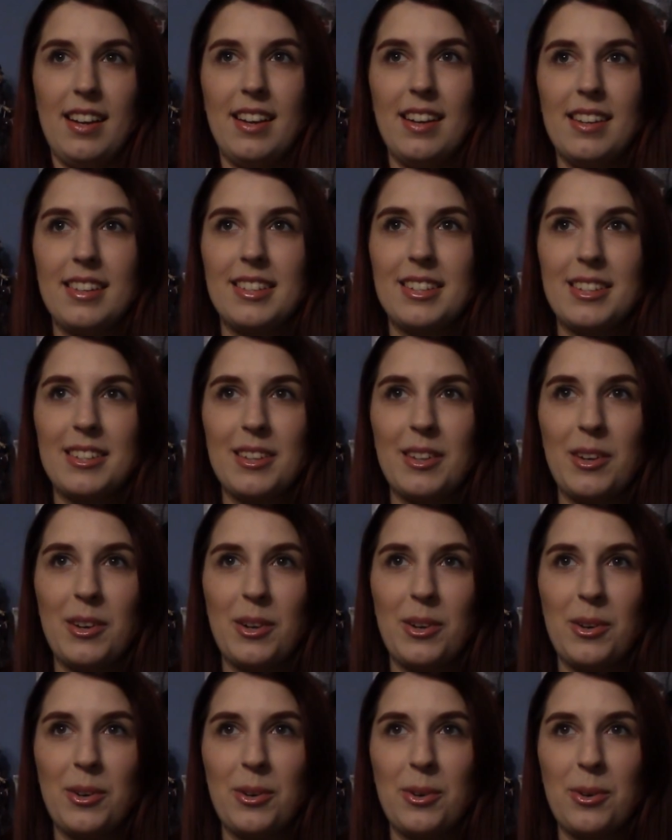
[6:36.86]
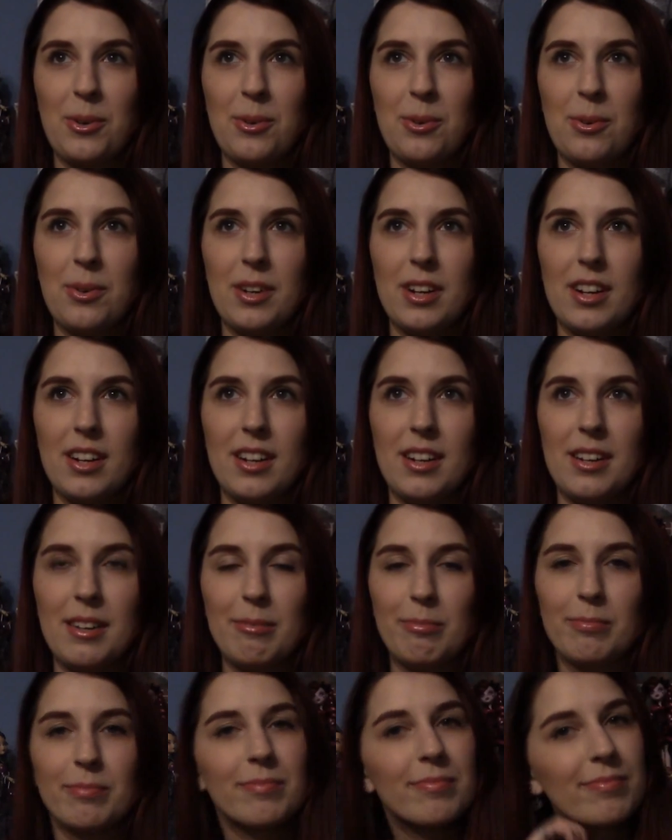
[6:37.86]
So
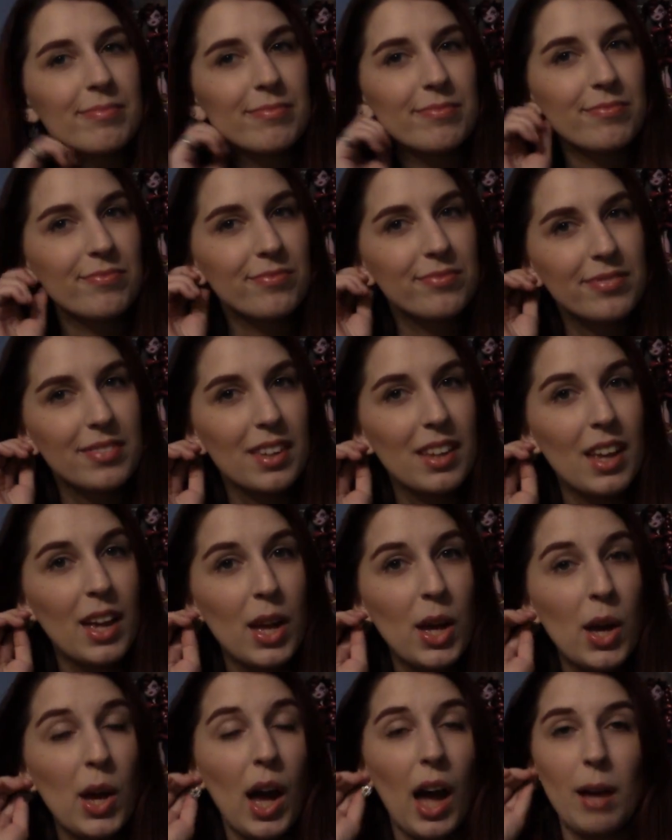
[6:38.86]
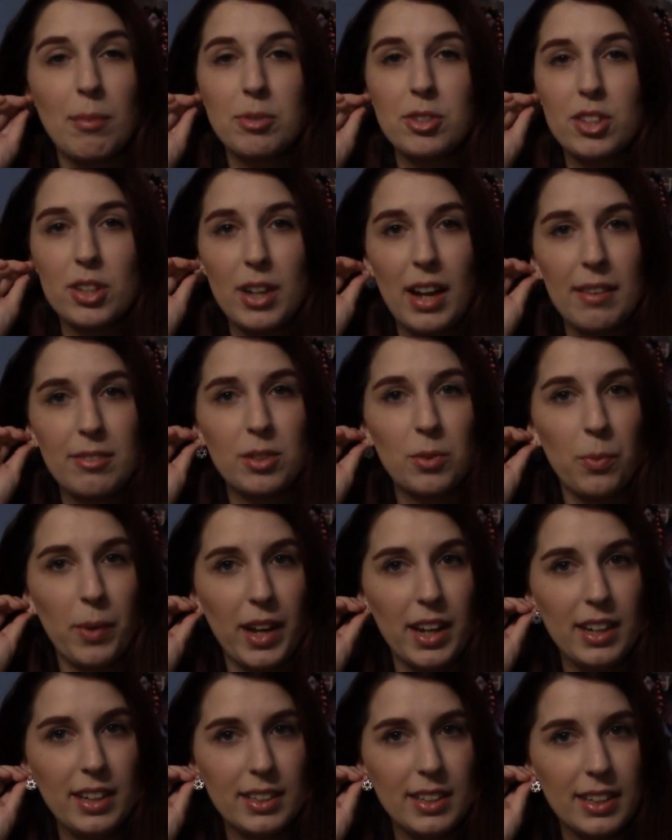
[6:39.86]
I'm just going to have to
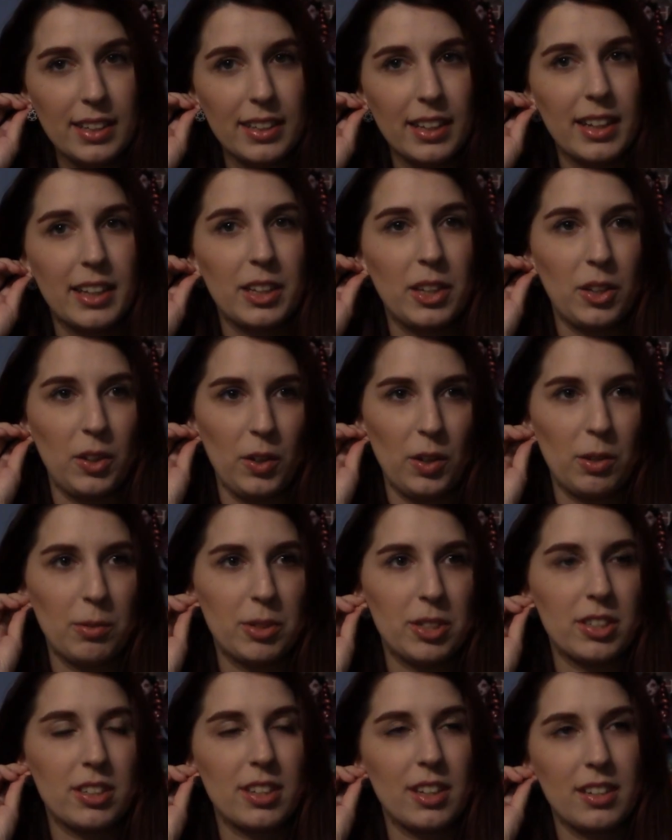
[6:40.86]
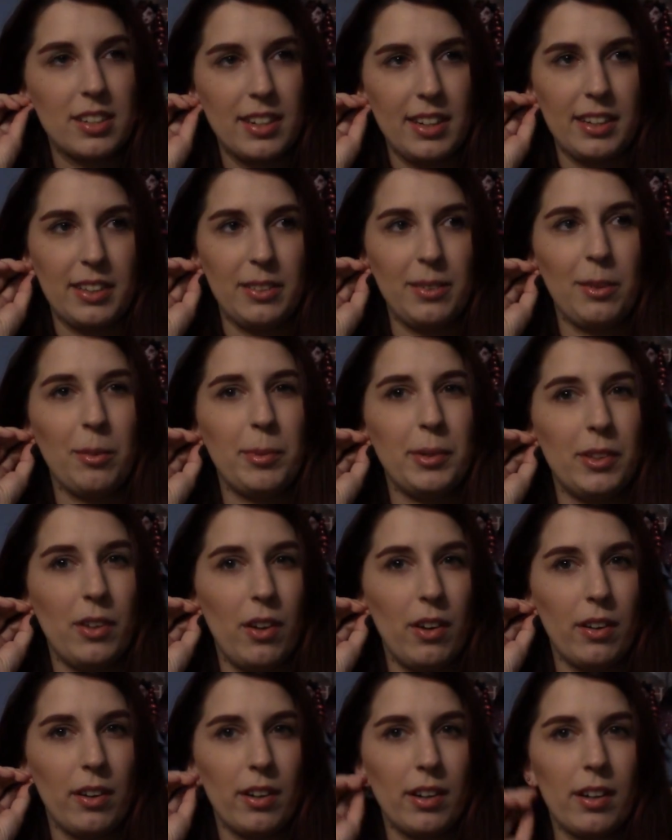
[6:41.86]
wait and let it cure, which is going to take a little bit
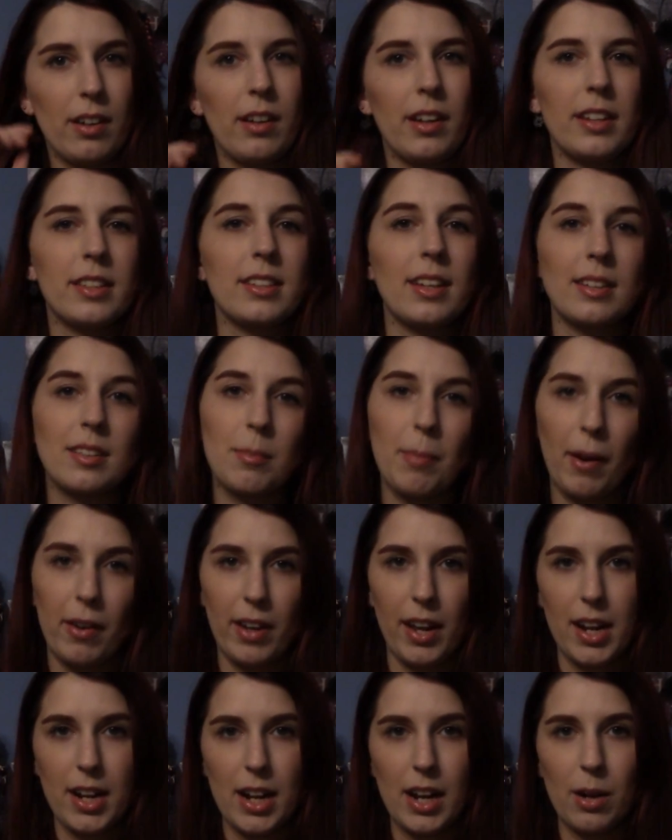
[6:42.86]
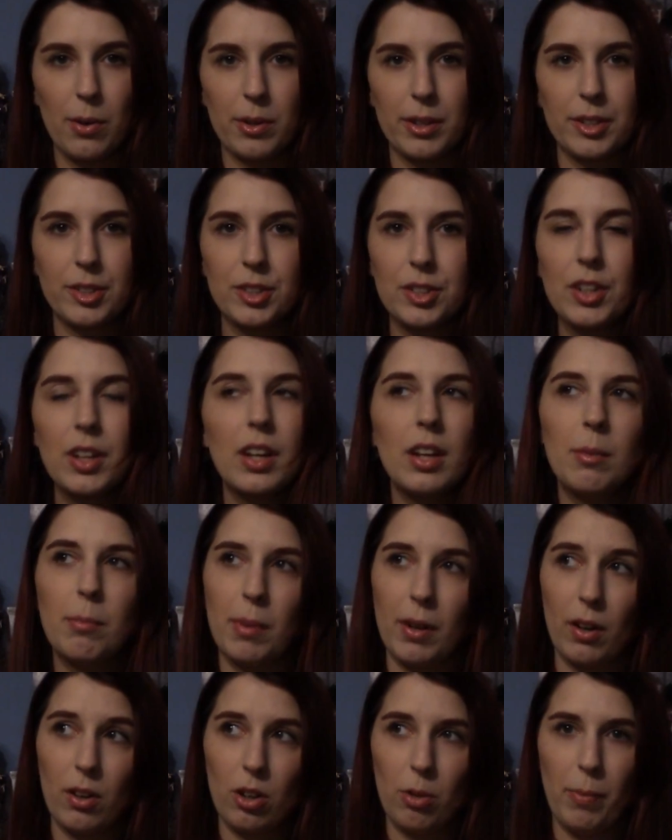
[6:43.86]
longer. It says about 8 hours,
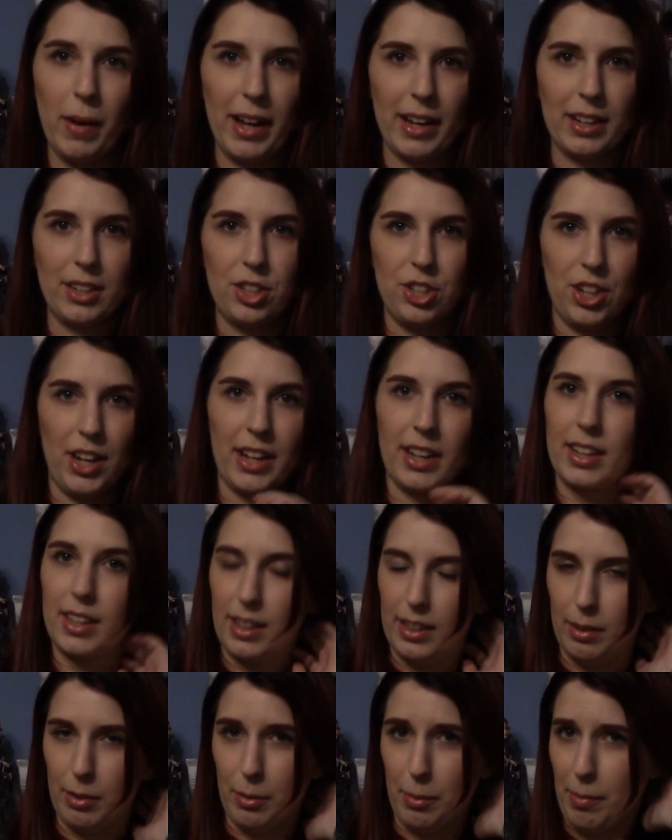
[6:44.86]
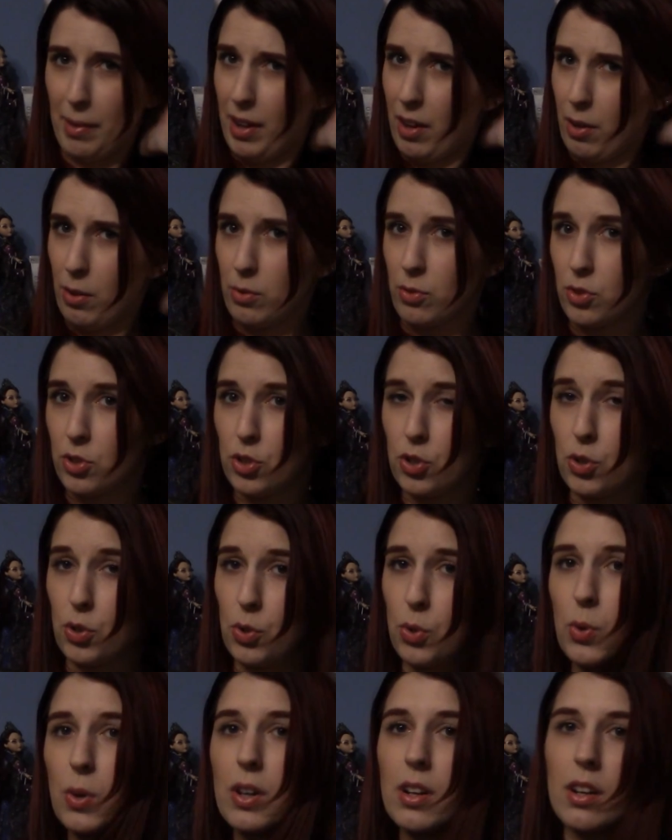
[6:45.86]
but I'll go back and check in about
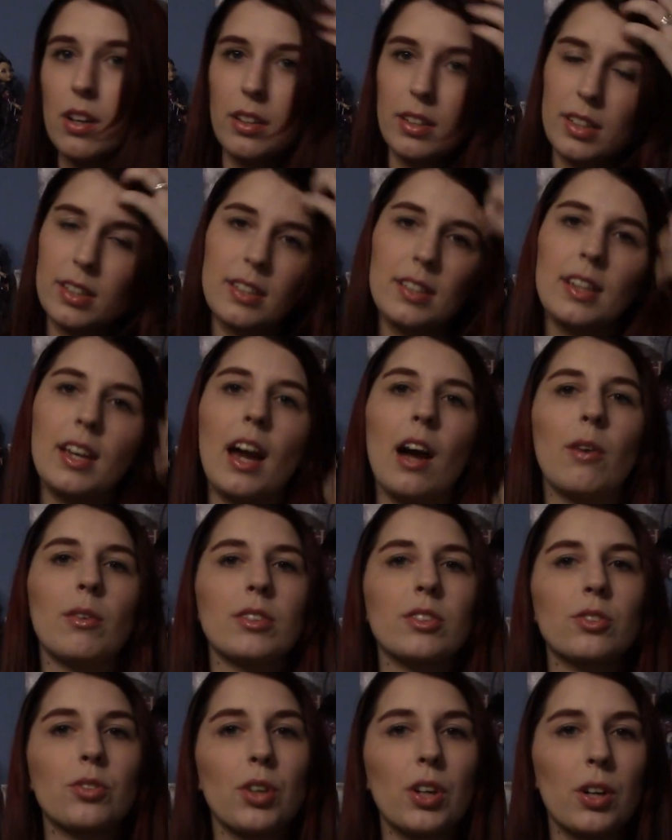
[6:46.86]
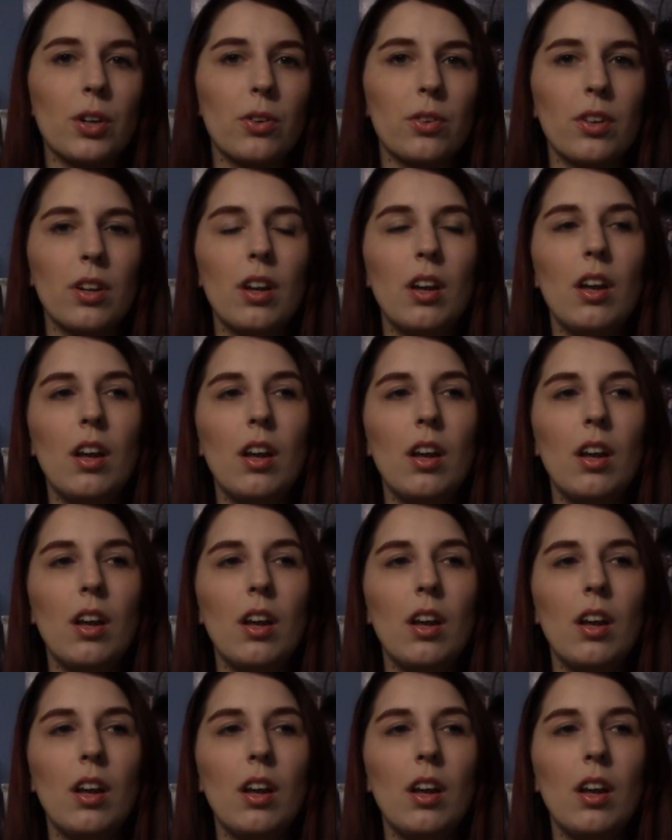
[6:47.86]
2 to see how it's grown,